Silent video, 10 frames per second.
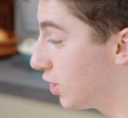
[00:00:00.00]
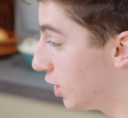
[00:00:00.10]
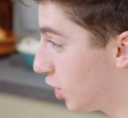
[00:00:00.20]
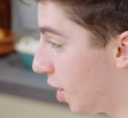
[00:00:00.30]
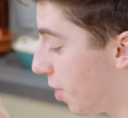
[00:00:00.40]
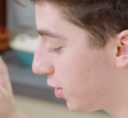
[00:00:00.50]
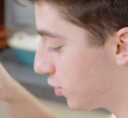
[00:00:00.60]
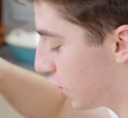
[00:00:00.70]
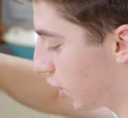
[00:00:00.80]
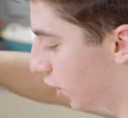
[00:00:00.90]
Dijon
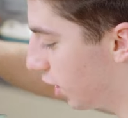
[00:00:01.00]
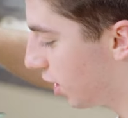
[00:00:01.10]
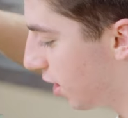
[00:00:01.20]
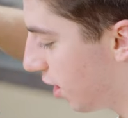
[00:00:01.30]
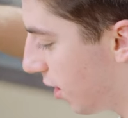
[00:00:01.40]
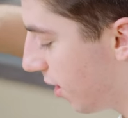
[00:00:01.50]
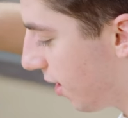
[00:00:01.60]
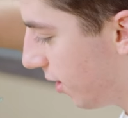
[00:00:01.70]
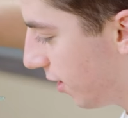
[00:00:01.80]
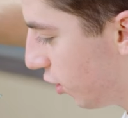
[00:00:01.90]
mustard,
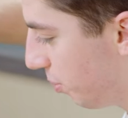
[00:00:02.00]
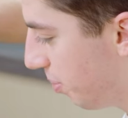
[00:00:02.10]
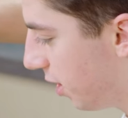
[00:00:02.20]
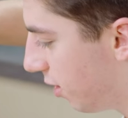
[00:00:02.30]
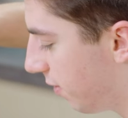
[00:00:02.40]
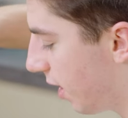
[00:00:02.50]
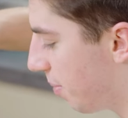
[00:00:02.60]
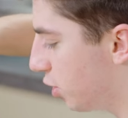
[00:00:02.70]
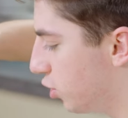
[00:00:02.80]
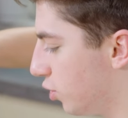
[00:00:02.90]
a little bit of
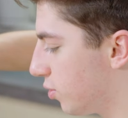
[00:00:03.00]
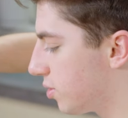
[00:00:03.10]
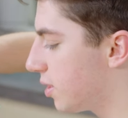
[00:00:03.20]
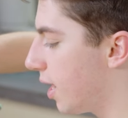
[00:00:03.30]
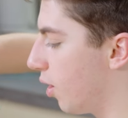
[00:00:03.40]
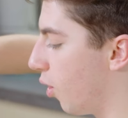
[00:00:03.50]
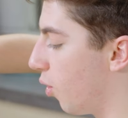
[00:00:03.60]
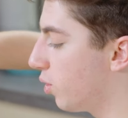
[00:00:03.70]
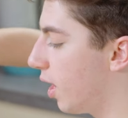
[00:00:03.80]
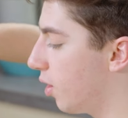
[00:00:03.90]
lemon juice, and a
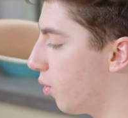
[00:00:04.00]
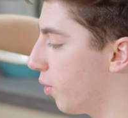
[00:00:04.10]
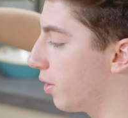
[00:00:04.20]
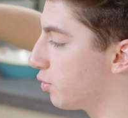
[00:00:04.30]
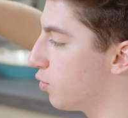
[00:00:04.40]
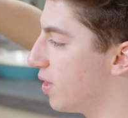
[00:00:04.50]
whole lot of oil to